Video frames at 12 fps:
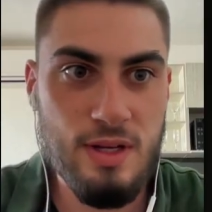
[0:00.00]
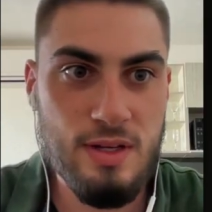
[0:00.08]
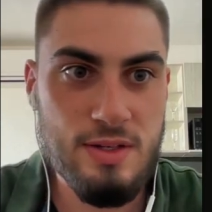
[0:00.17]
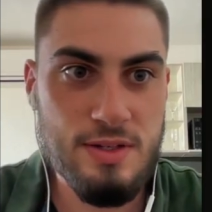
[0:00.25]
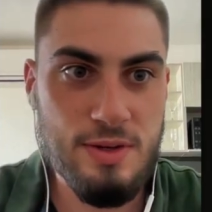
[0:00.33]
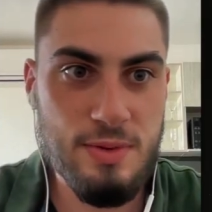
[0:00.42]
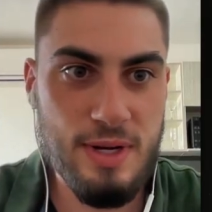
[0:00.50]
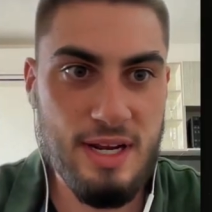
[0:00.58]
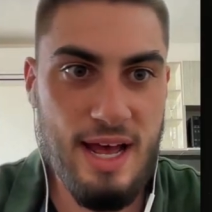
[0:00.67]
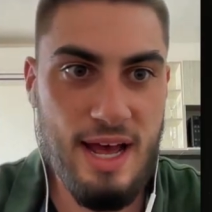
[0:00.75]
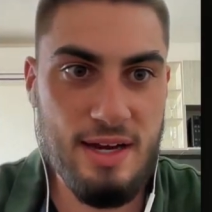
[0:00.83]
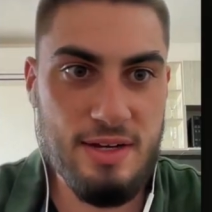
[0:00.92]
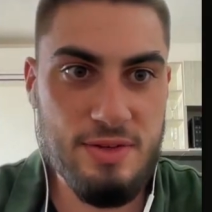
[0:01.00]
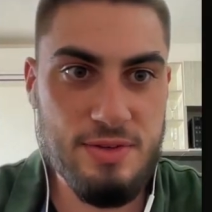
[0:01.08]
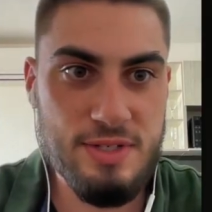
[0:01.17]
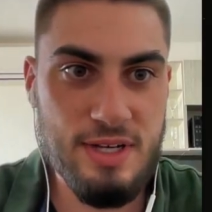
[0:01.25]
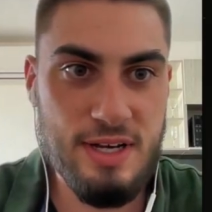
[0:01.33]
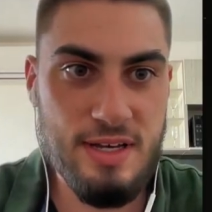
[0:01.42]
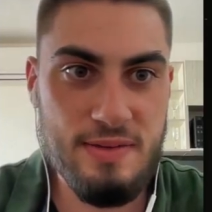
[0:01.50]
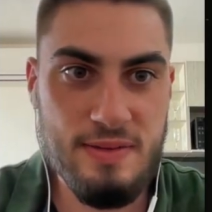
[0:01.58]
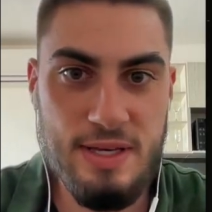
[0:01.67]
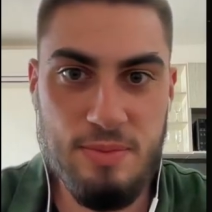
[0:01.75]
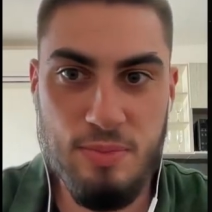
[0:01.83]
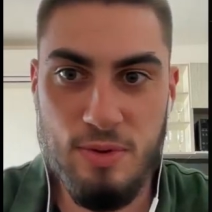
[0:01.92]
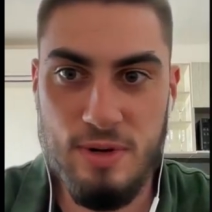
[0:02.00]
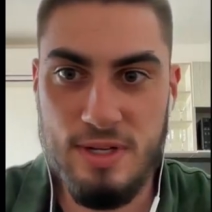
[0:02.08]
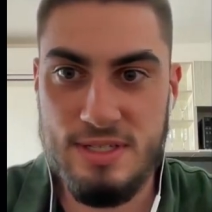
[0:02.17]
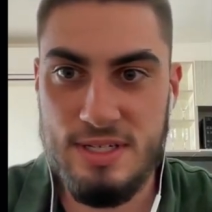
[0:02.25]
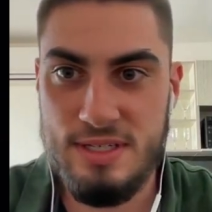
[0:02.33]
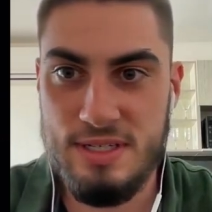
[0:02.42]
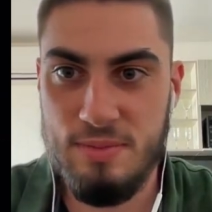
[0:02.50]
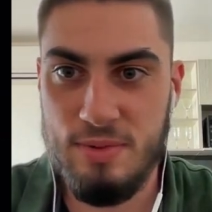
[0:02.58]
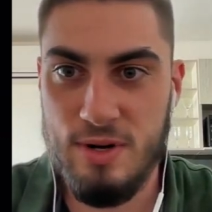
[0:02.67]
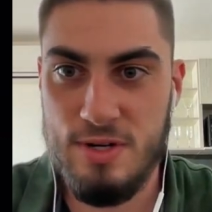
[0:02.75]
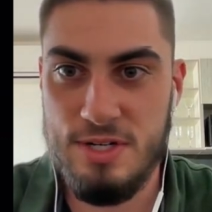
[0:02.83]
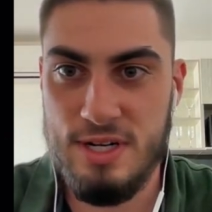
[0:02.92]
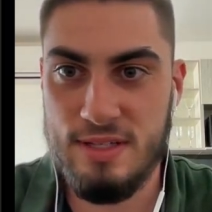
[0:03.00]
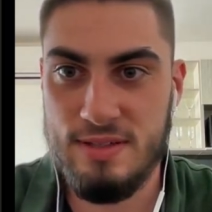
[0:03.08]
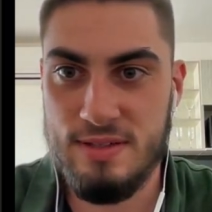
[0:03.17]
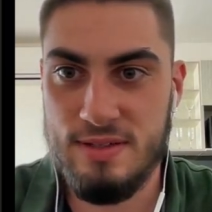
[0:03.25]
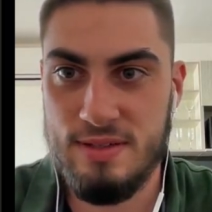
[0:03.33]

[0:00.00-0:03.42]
So we're going to add new site, import existing project,